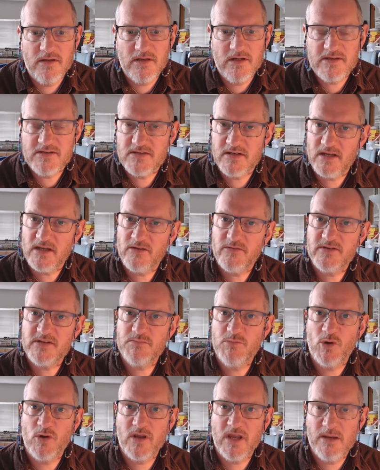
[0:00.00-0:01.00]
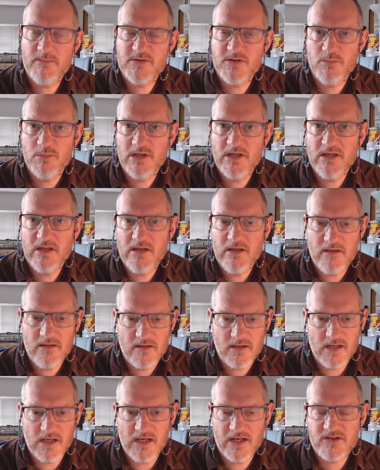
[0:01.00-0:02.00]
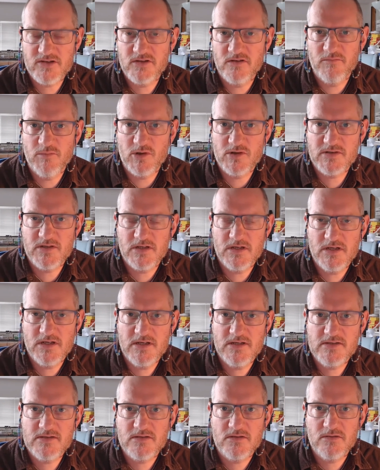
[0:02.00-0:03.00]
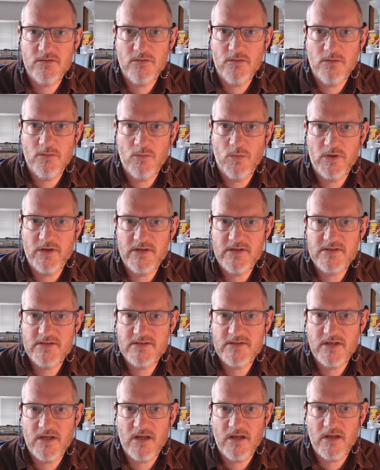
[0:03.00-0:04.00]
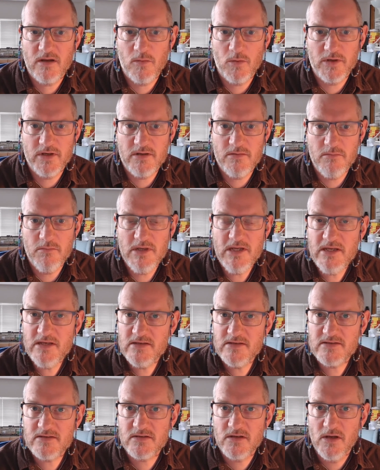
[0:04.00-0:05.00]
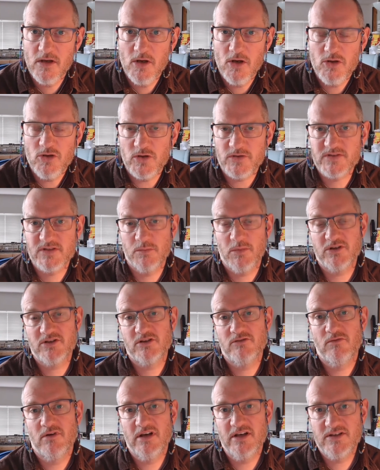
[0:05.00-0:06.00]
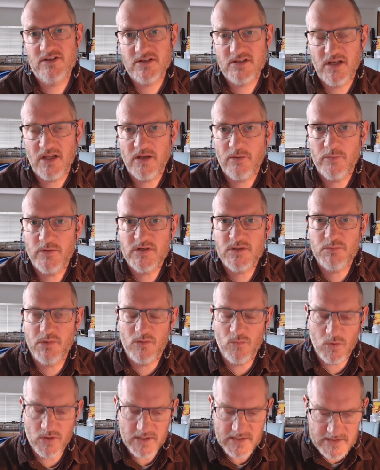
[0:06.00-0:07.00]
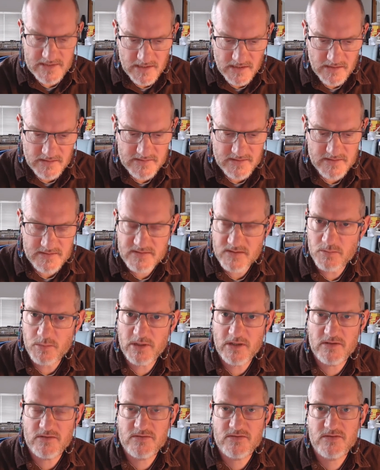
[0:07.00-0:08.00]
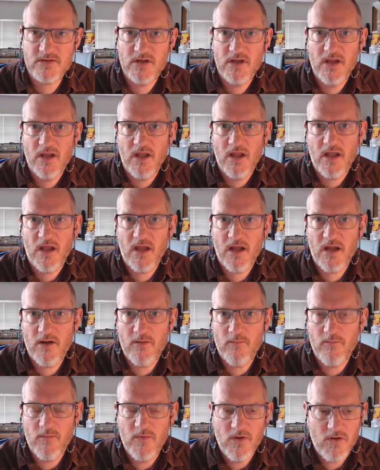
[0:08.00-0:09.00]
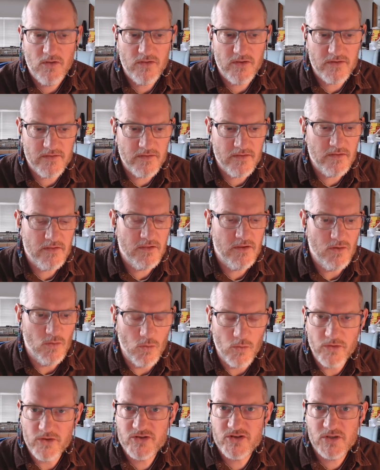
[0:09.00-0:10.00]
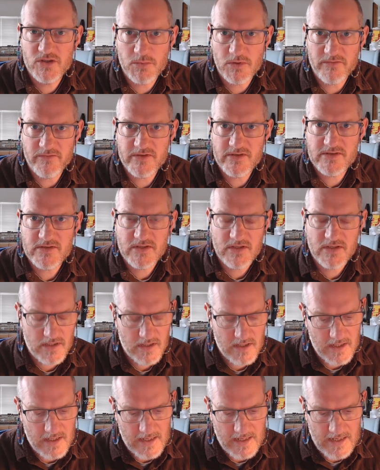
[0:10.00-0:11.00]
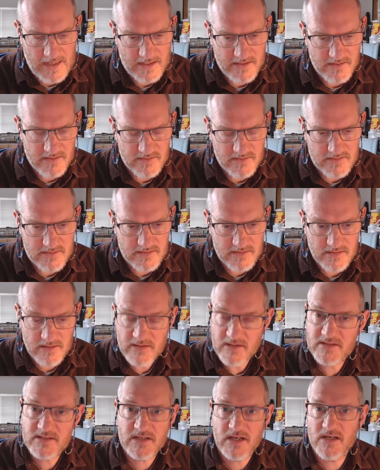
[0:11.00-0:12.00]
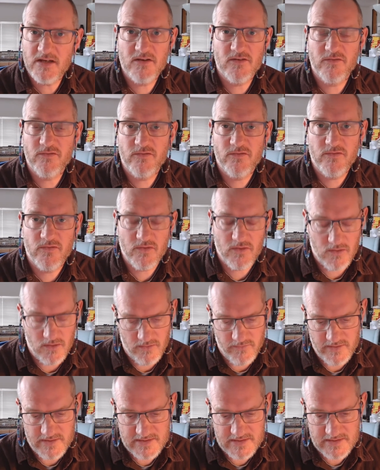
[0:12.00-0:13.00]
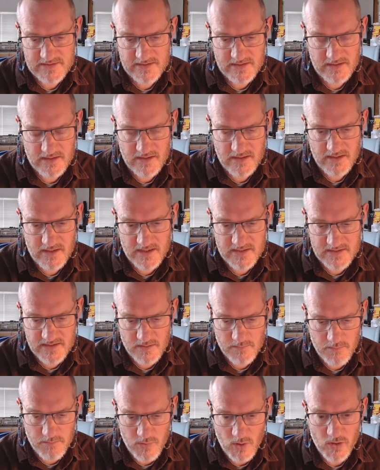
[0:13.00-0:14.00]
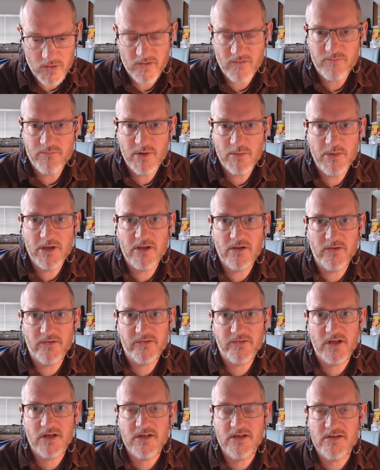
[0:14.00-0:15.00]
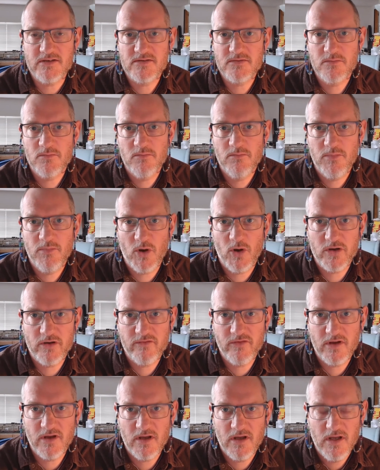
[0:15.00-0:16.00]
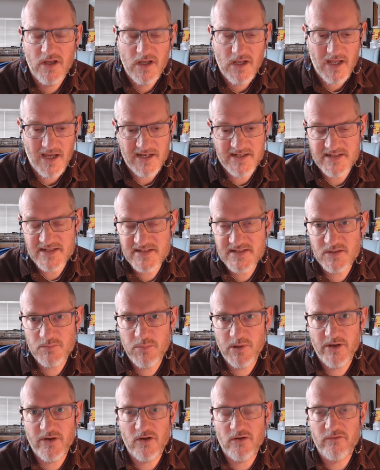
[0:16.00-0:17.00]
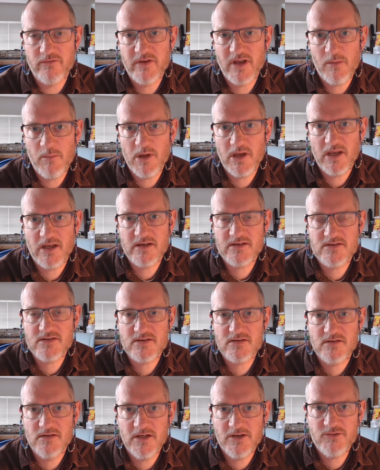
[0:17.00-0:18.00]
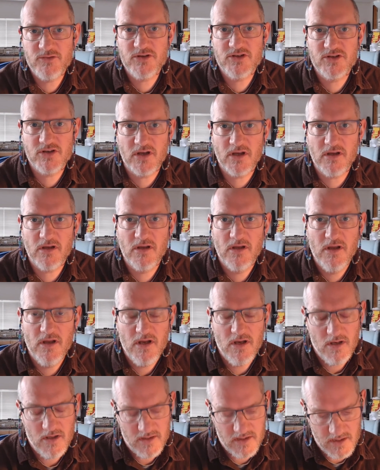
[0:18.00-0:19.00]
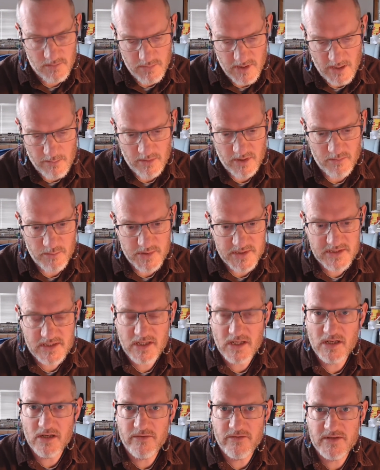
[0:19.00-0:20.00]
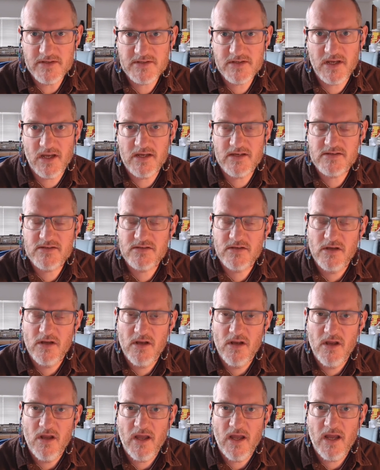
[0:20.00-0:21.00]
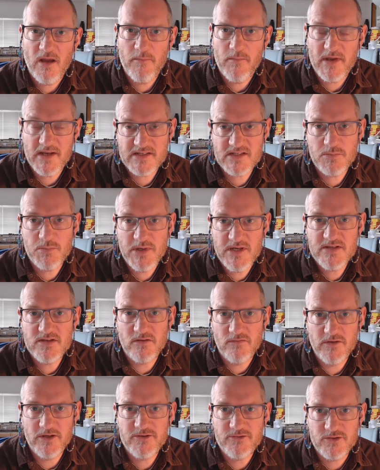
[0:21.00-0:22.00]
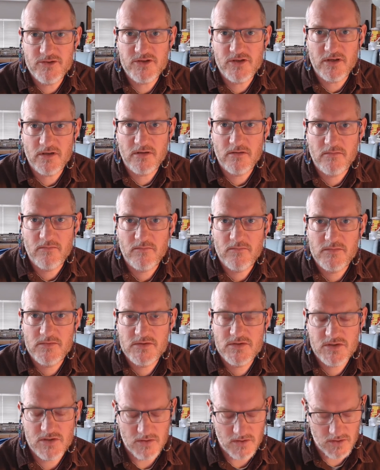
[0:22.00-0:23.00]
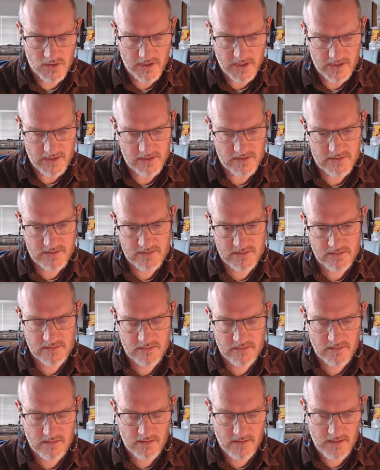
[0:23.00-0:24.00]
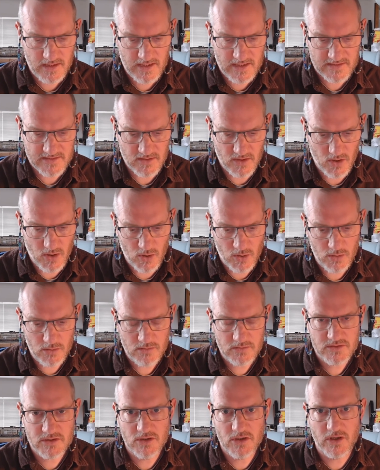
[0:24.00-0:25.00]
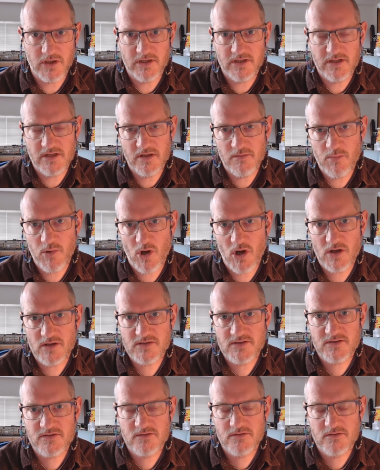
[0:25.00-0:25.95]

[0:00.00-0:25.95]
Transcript: how this book came to be the collection of books that it is, what it means, not so much in religious language, but what it tells us about the authorship of it and the study of it as a part of biblical studies, part of a discipline of coming at literature, the Bible in particular in this case, as a piece of literature, to look at it as a whole, to look at it in parts,